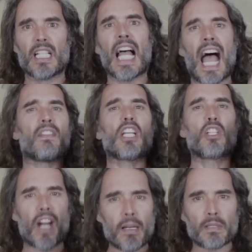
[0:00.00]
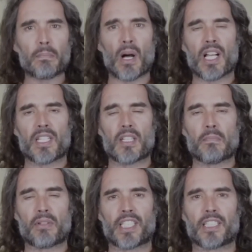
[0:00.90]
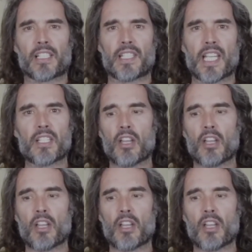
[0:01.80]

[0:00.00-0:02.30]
have incredible biases and prejudices